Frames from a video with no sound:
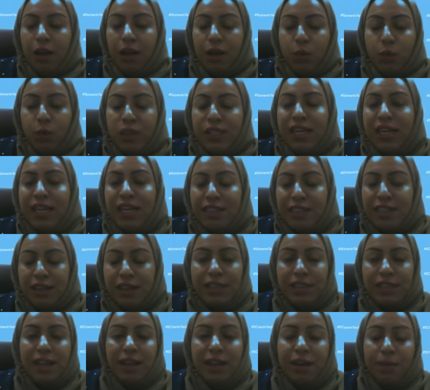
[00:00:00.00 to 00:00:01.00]
would hit
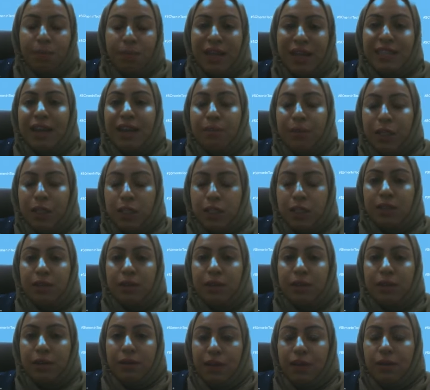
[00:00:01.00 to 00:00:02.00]
us and a pandemic
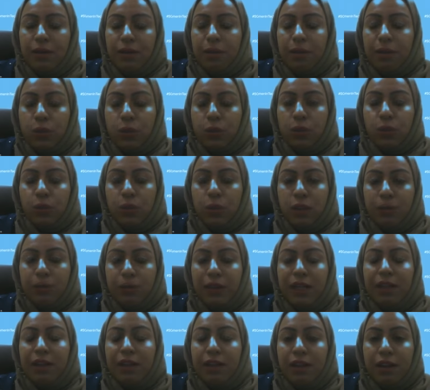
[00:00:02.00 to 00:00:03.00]
would
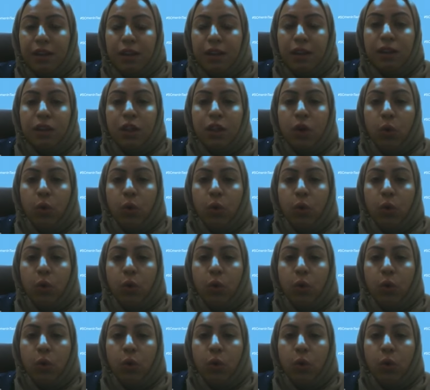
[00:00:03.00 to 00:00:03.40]
be in the